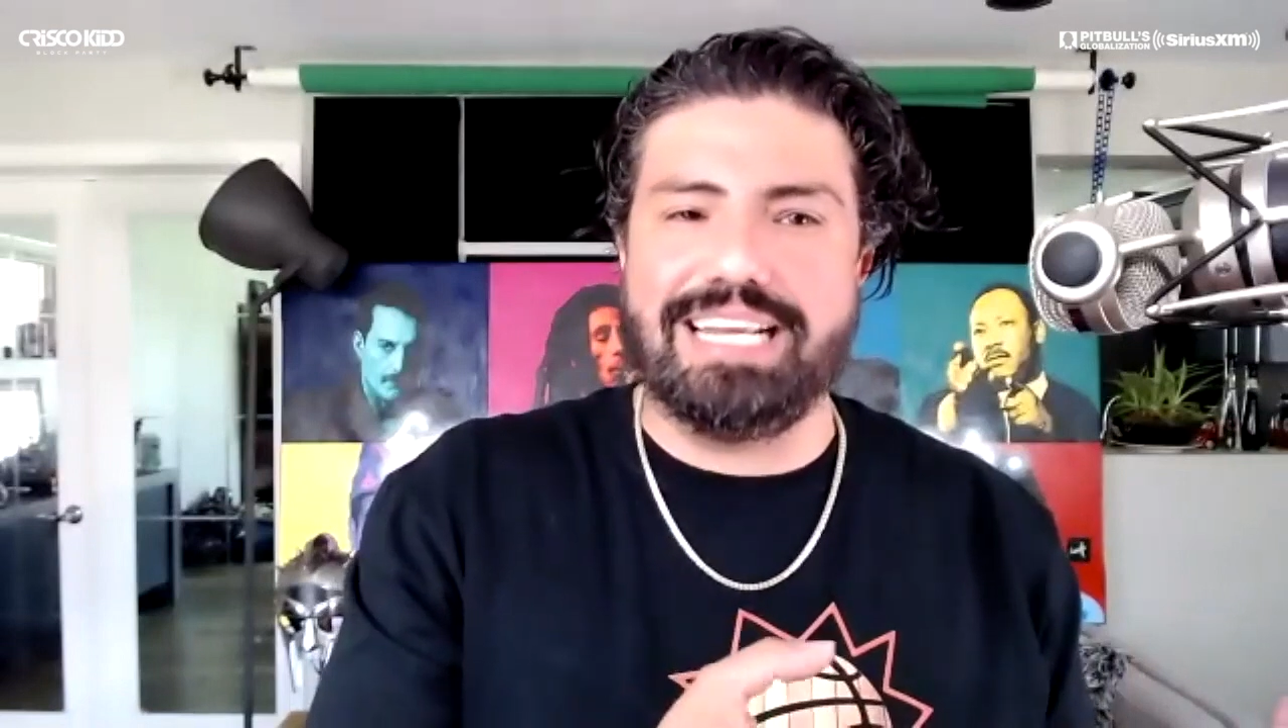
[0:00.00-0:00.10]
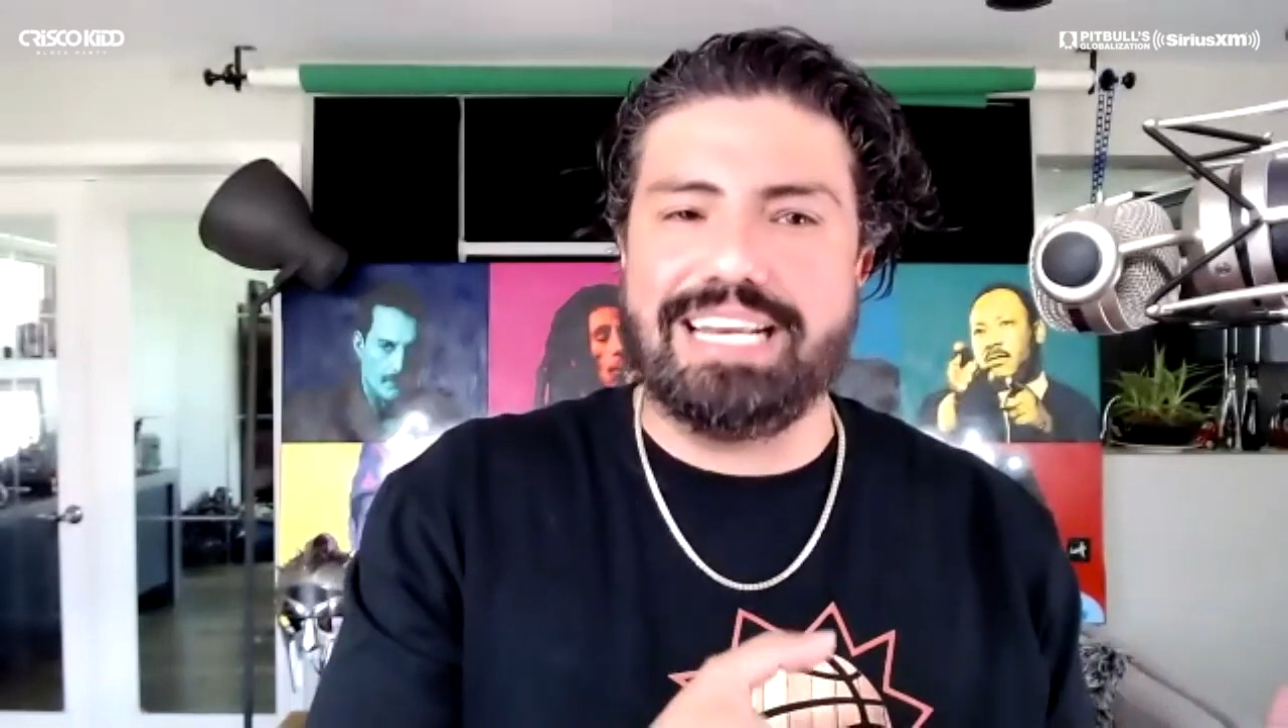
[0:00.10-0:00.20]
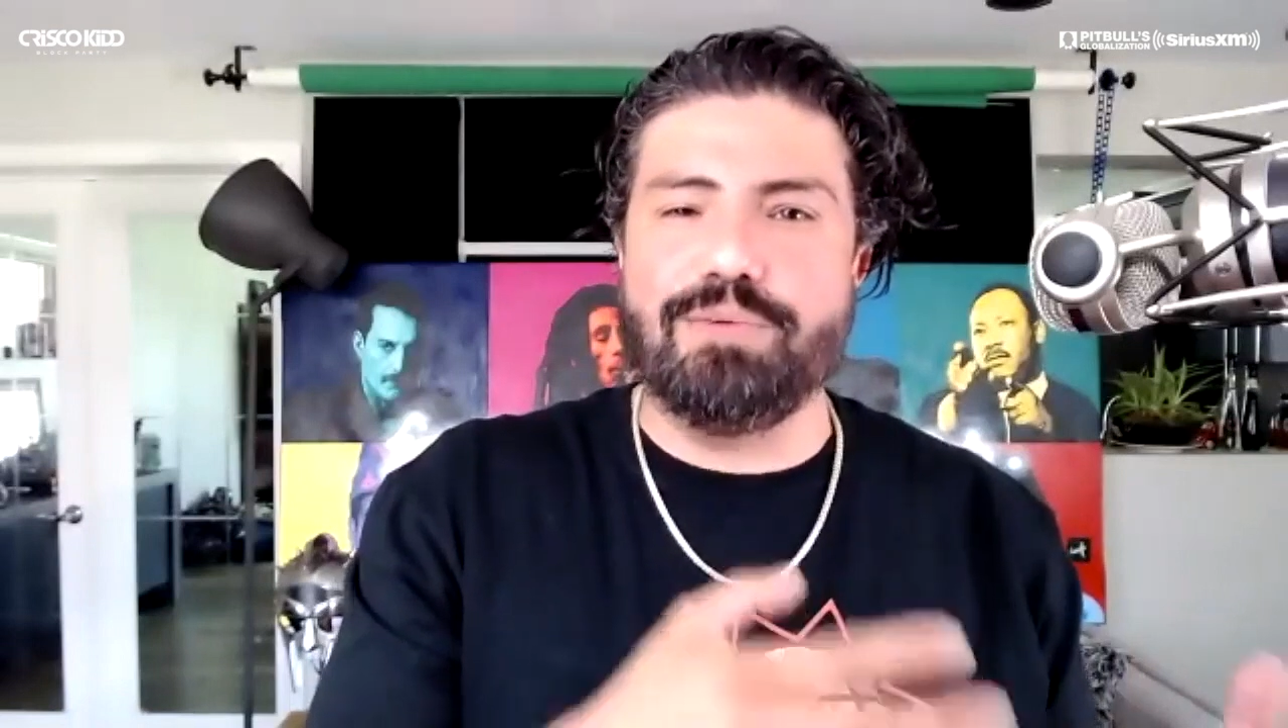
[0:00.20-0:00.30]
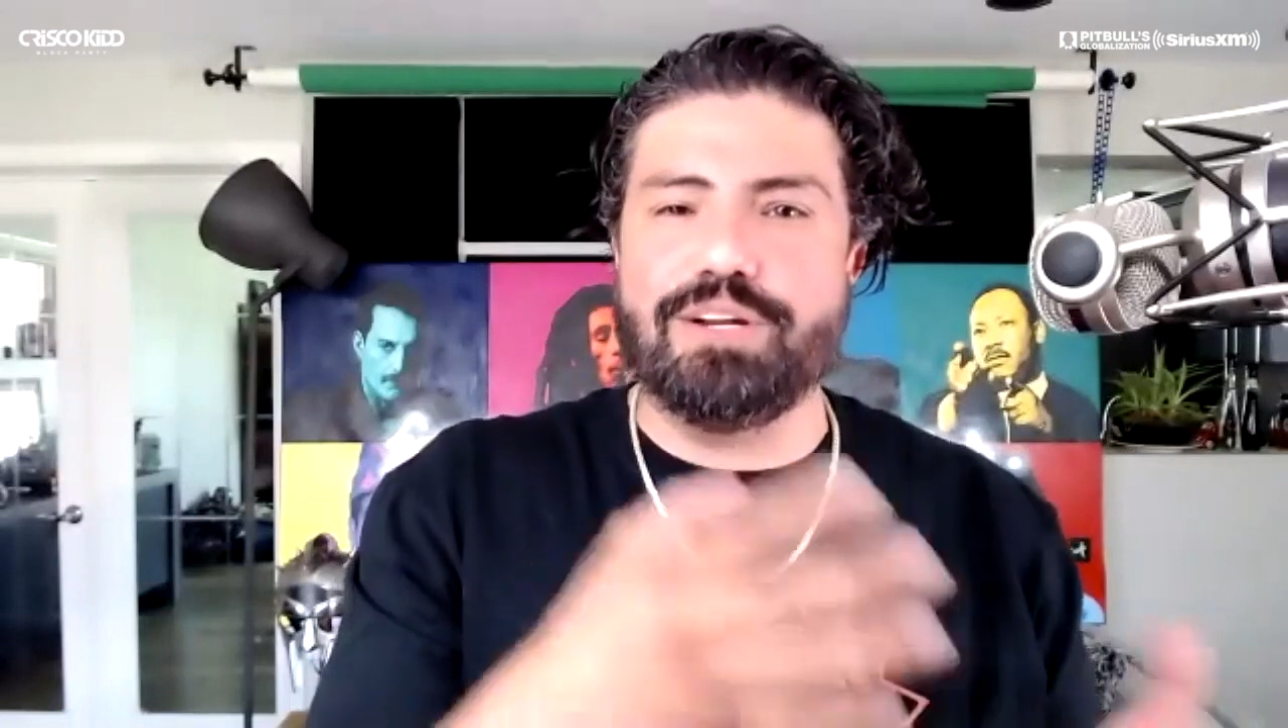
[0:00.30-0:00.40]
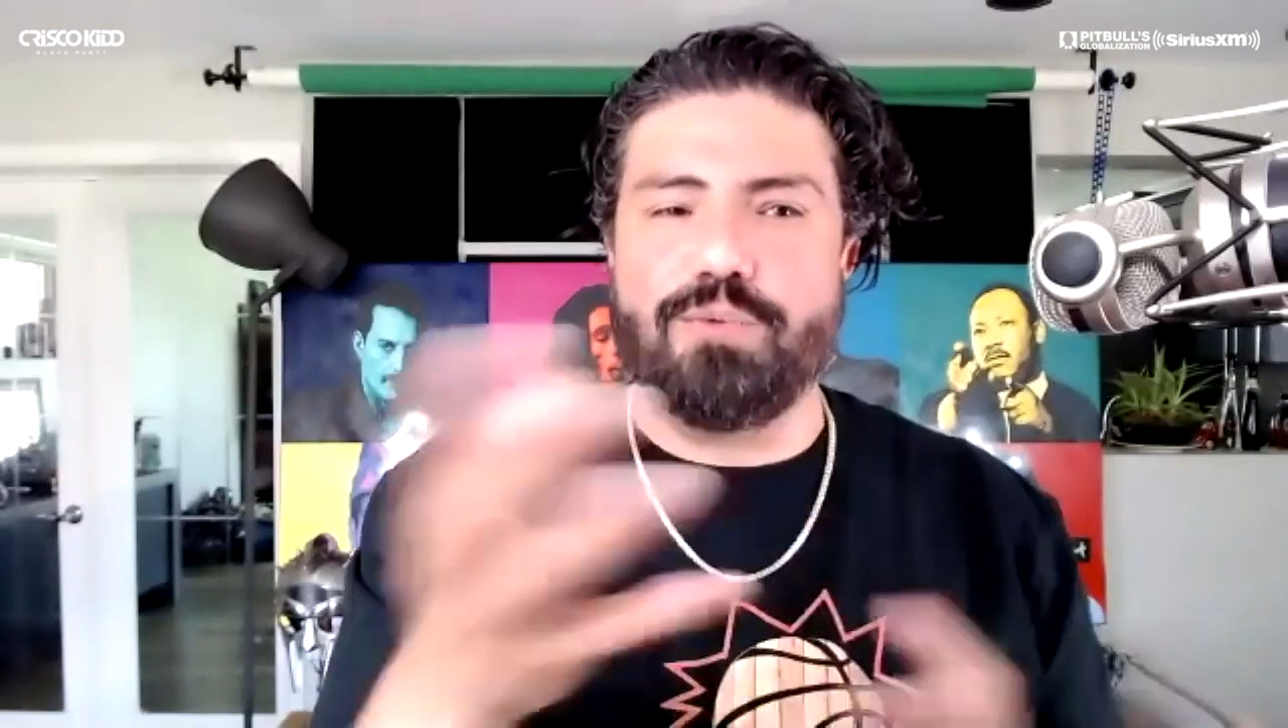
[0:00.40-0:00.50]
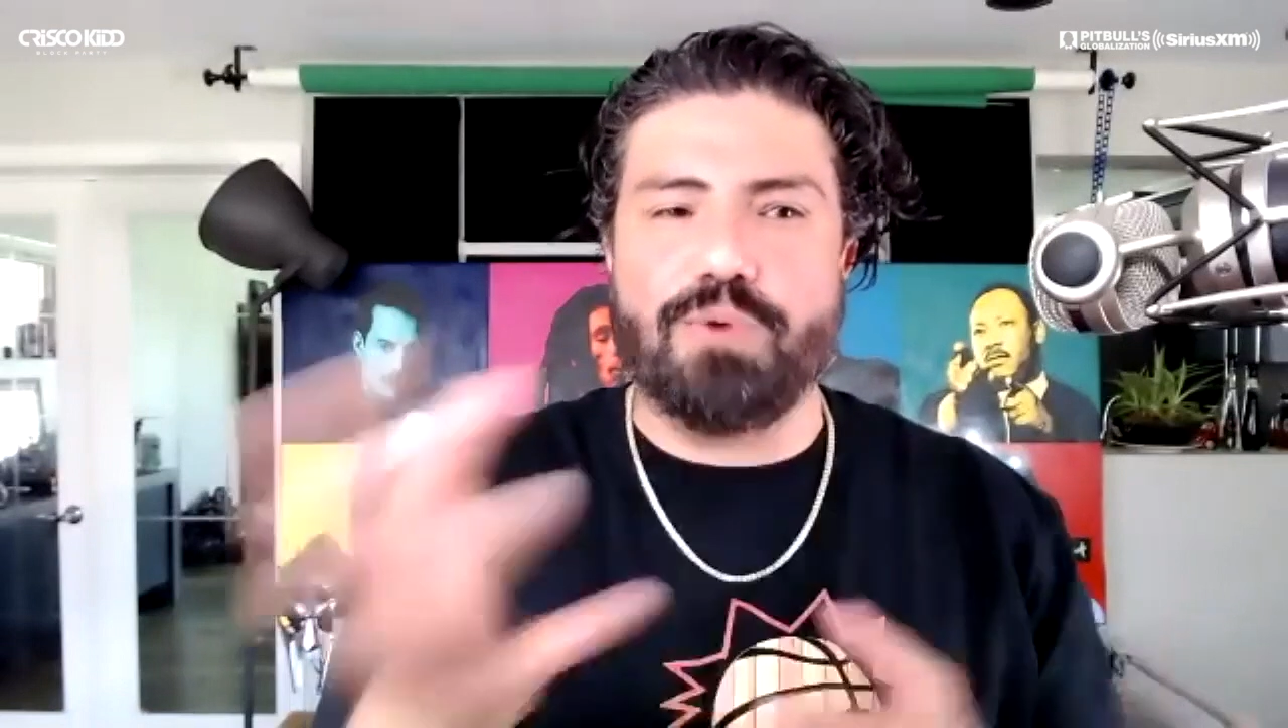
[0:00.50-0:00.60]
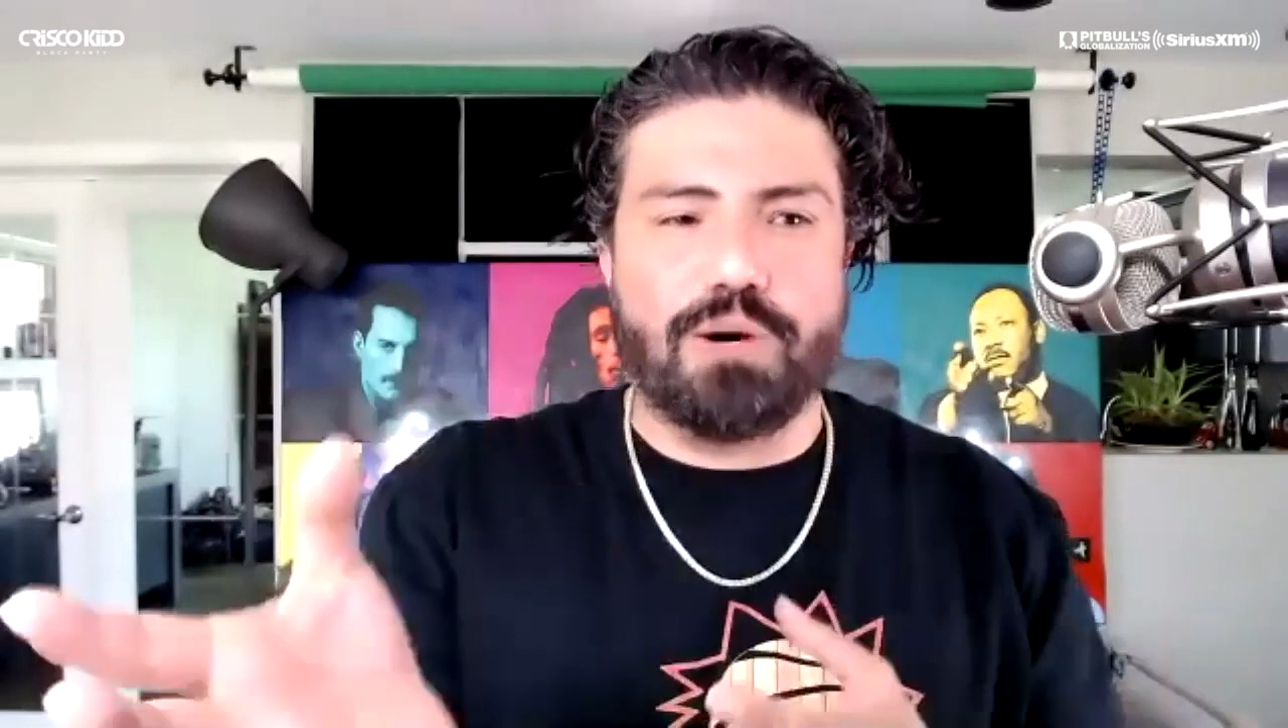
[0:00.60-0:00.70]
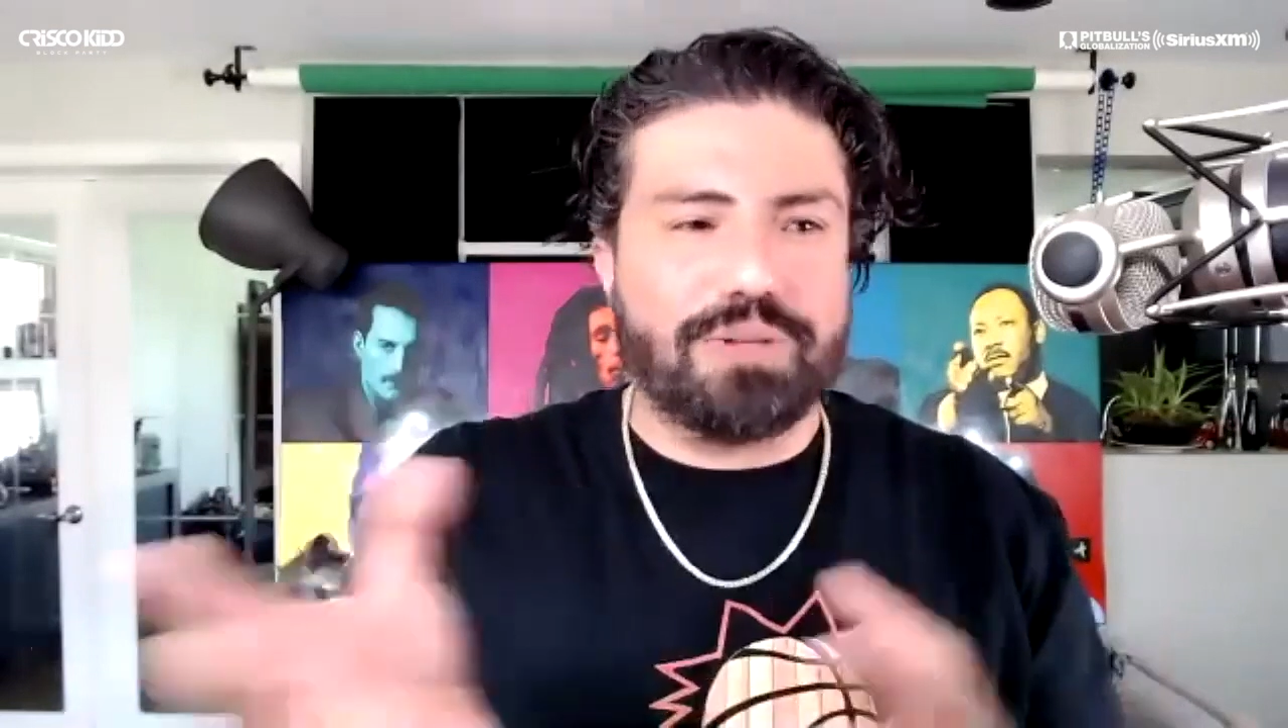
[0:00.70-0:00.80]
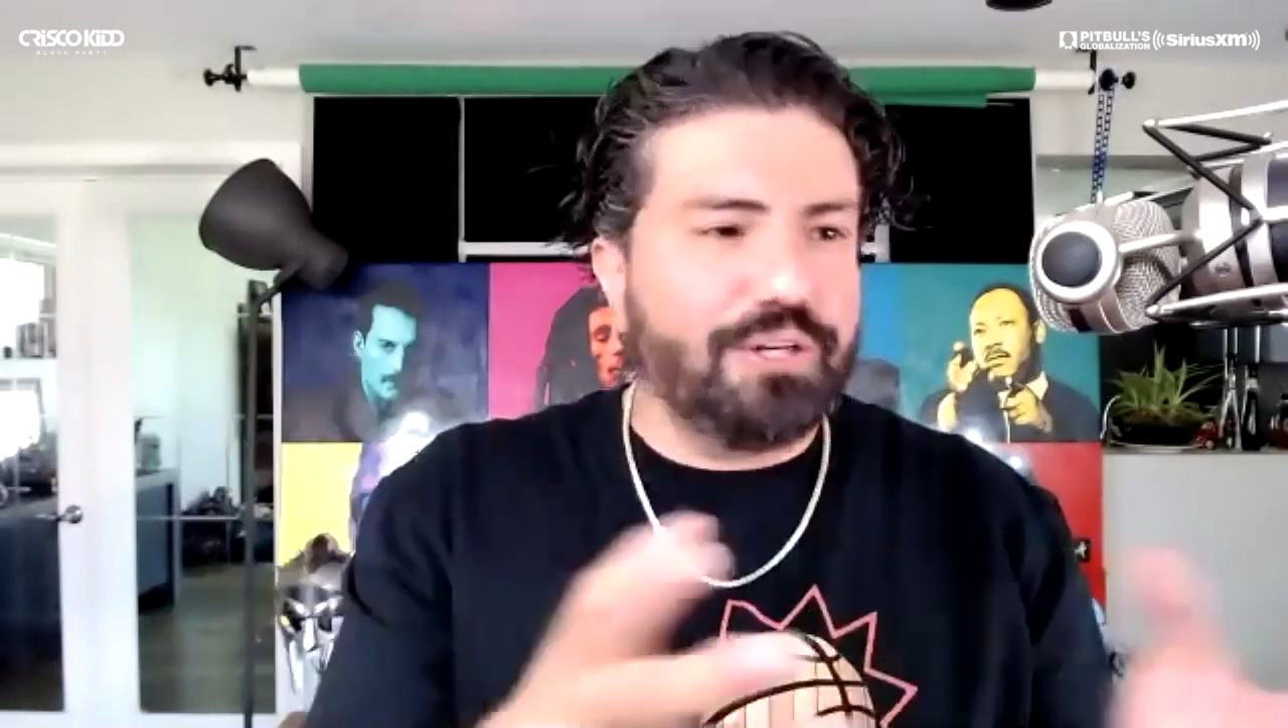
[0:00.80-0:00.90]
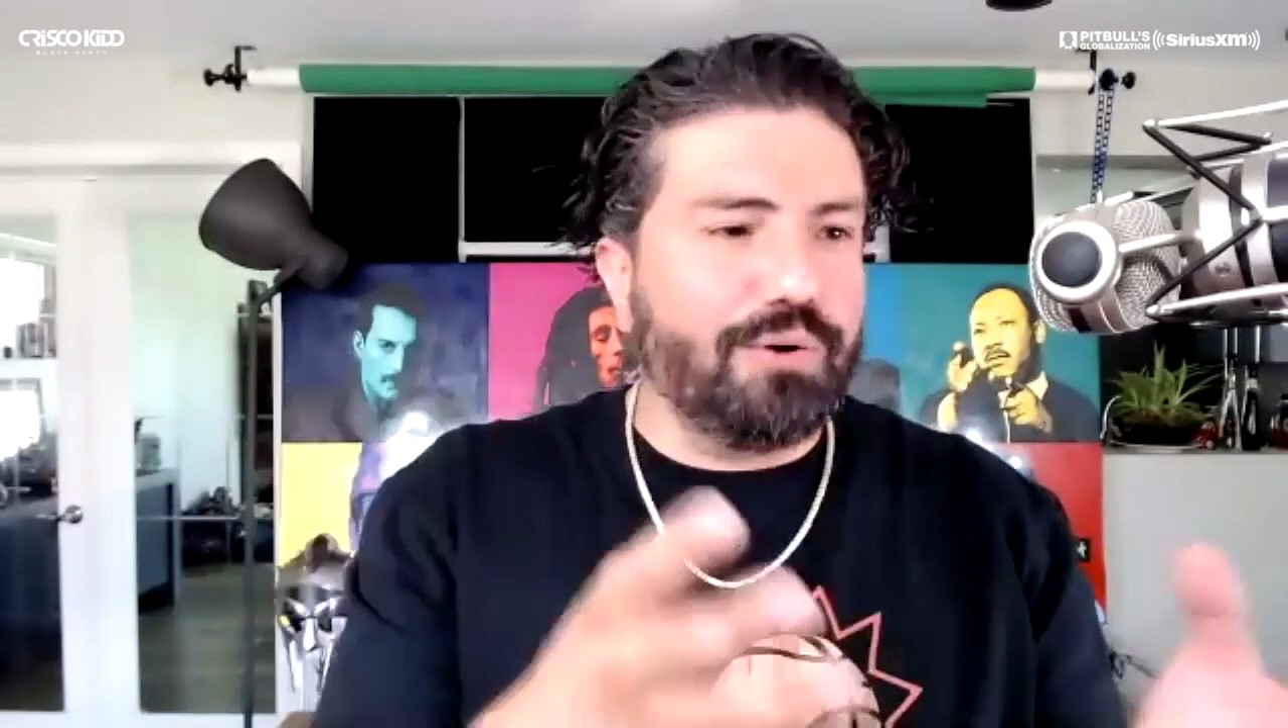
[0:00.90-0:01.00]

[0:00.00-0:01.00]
that he wanted to work with you,